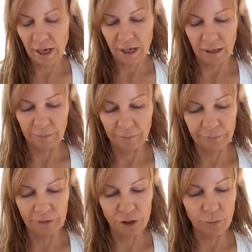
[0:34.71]

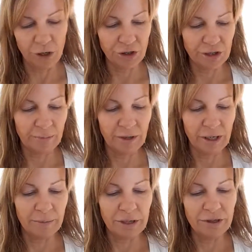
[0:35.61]
The two brushes I'm going
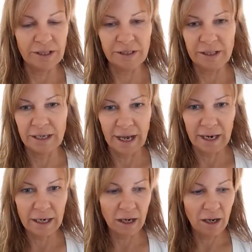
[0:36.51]
to be using today